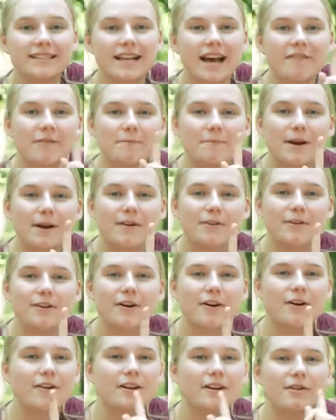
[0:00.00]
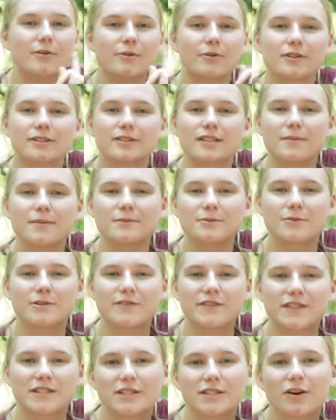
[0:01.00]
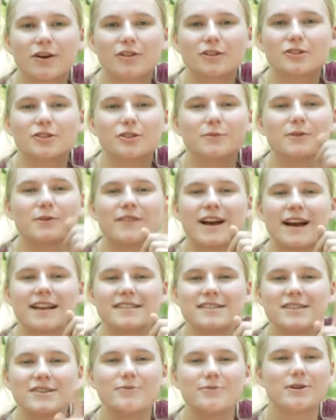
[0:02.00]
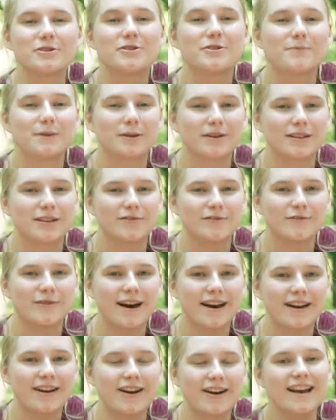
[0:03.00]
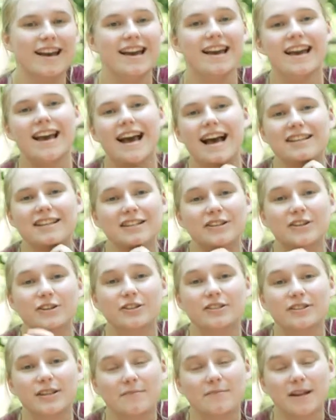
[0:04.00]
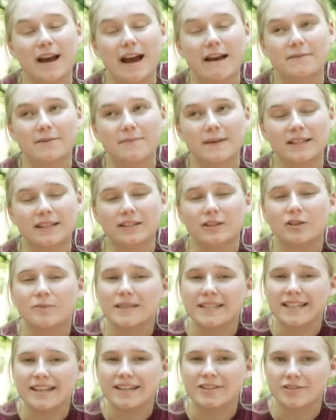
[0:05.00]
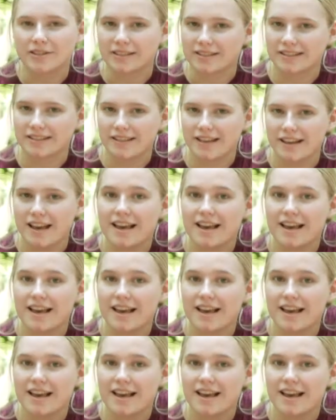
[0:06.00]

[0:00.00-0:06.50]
have a parent or guardian or some sort of adult supervising you when you're building a fire, as it could sometimes be a little bit dangerous.